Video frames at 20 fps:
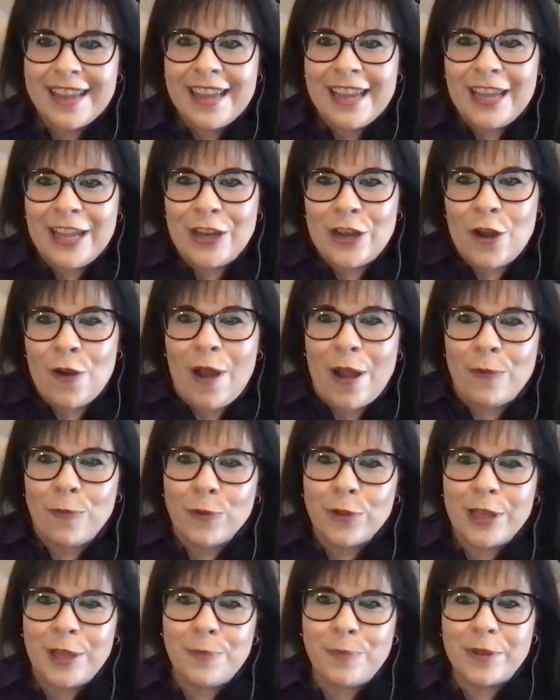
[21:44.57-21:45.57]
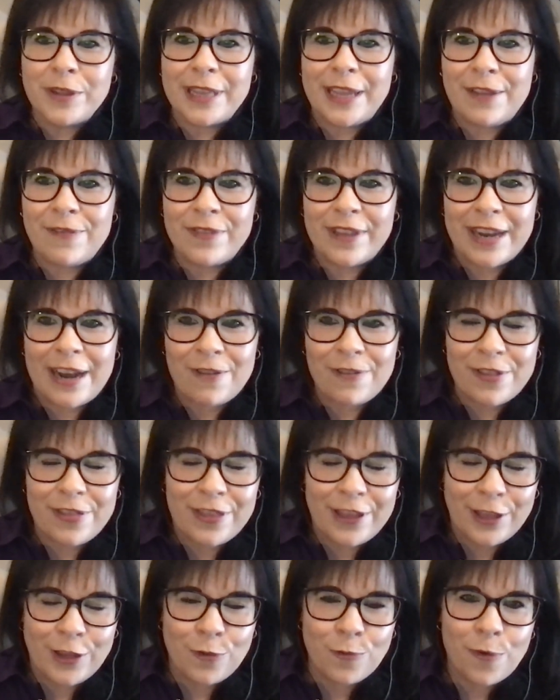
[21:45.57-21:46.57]
You know, I really believe that
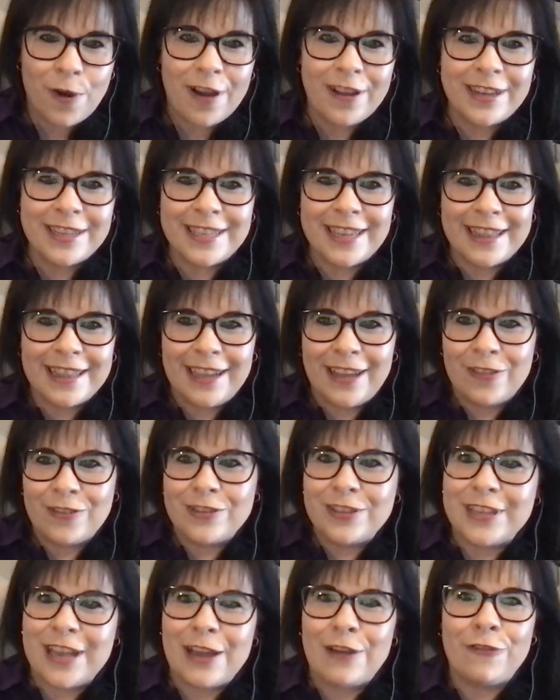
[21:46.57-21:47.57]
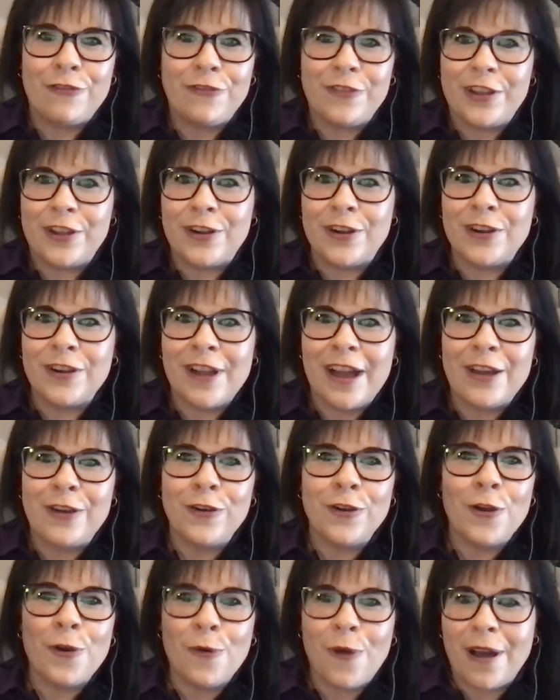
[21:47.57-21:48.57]
everything you want is on the other side of fear. I
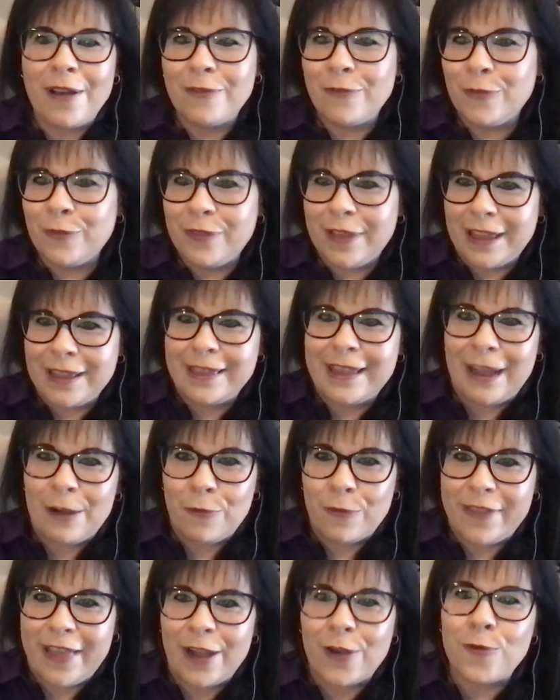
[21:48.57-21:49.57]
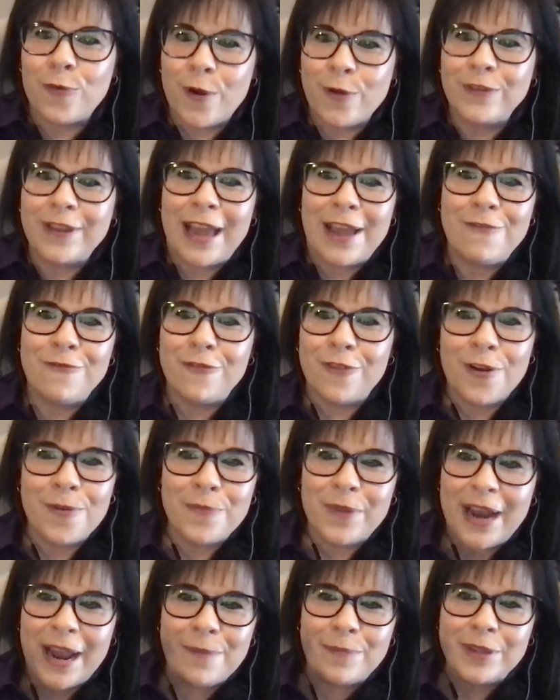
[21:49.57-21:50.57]
don't know uh, that, that where that quote came from,
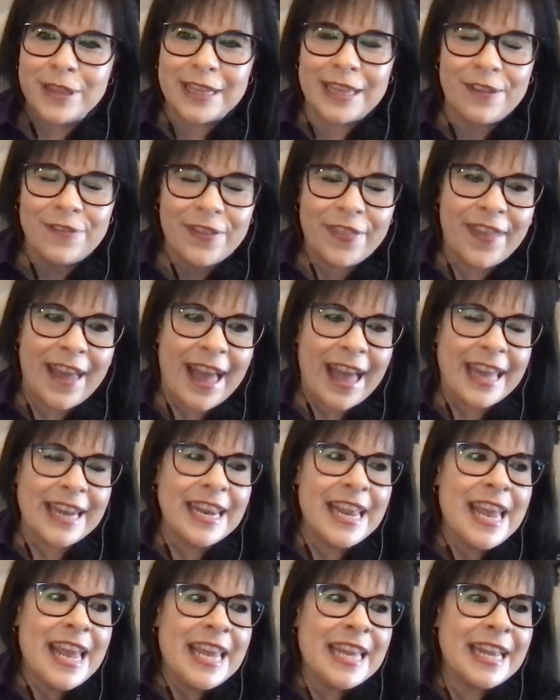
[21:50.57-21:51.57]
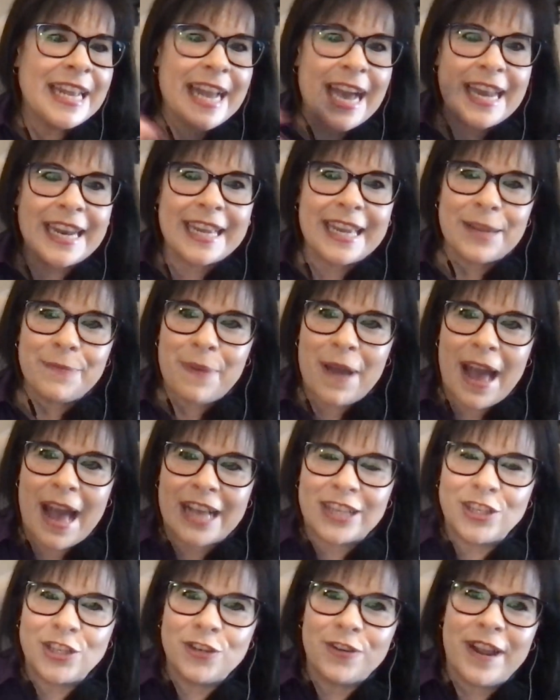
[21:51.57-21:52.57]
but I believe in that. You got to get
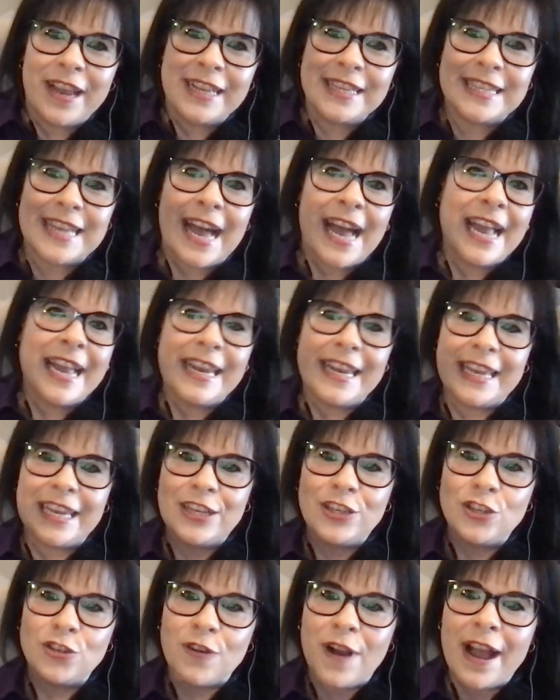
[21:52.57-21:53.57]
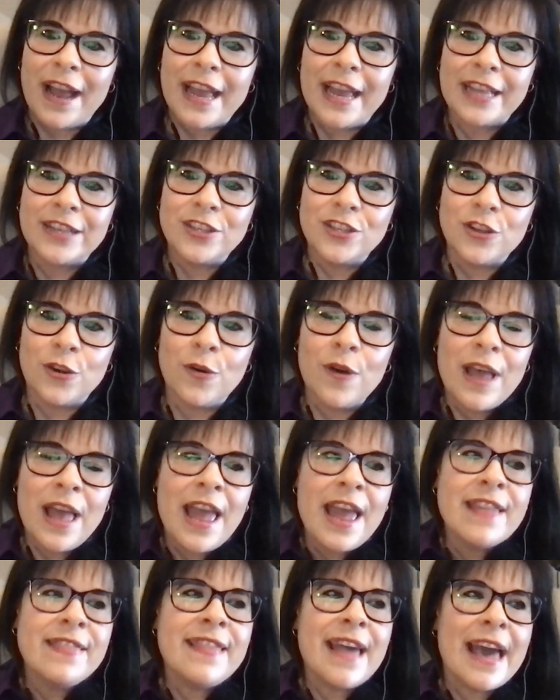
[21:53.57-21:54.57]
past your anxiety and try it. So
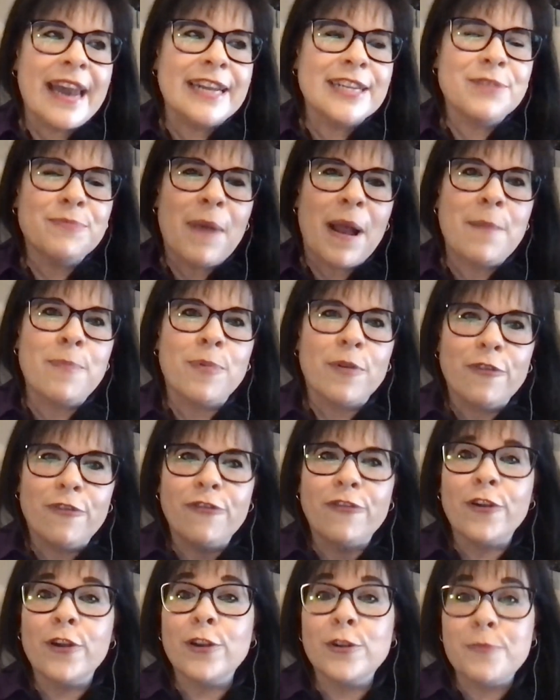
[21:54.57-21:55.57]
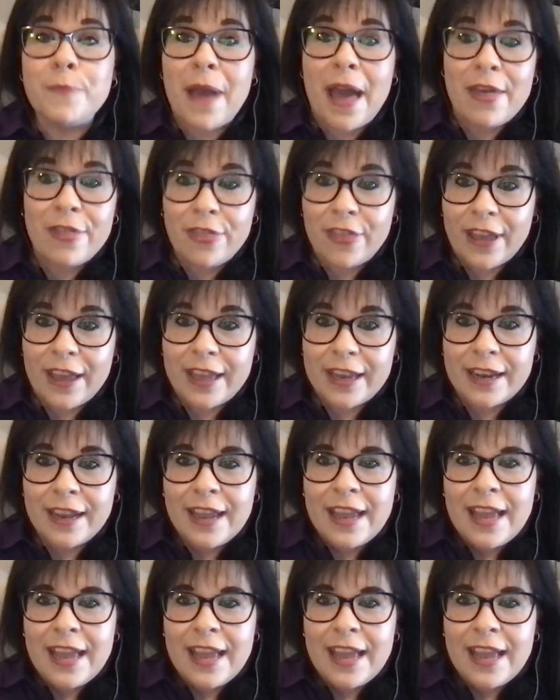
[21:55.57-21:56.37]
that is my preferred method